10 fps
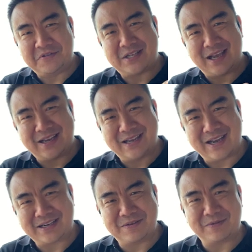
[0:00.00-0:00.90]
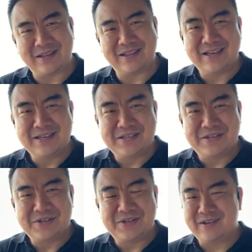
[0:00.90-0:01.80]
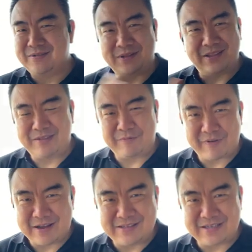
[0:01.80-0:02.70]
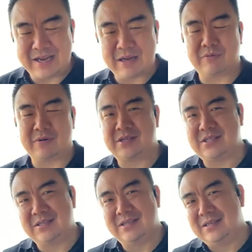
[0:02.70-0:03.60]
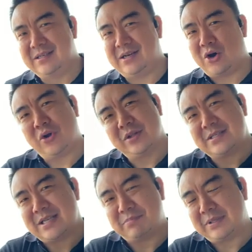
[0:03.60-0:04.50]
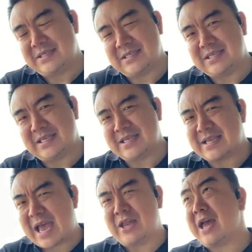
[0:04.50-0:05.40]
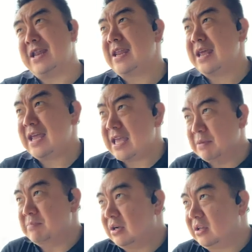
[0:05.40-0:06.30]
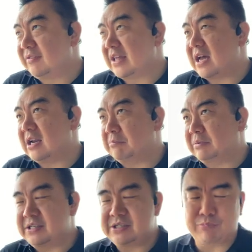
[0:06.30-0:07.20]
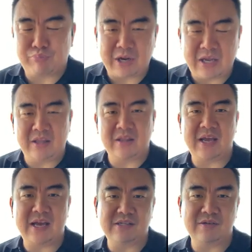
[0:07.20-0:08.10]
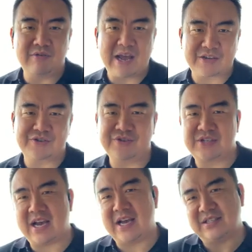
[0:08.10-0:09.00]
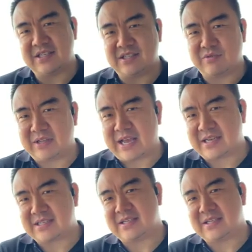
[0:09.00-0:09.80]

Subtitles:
staying connected with friends and networks, all in the same places these days. And in the middle of that, a place to breathe and to exercise and to relax.